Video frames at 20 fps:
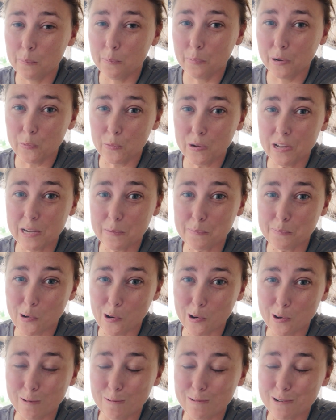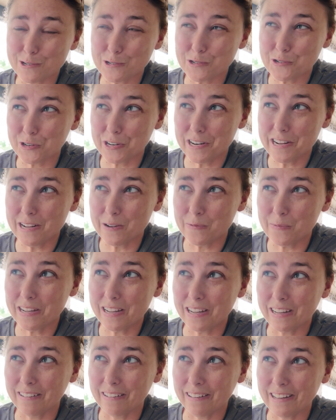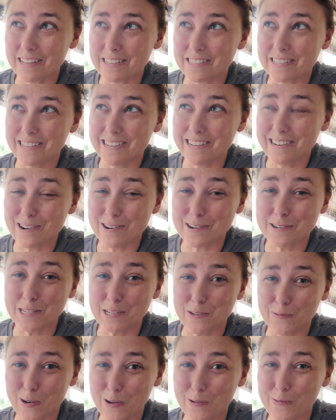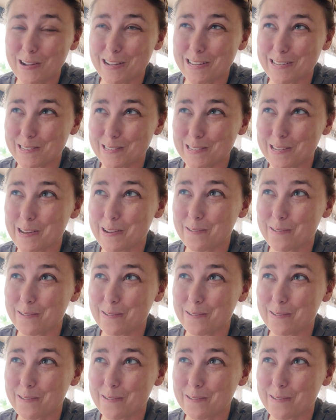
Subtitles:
But we can park on the street and we can glance in there and see what we can see. So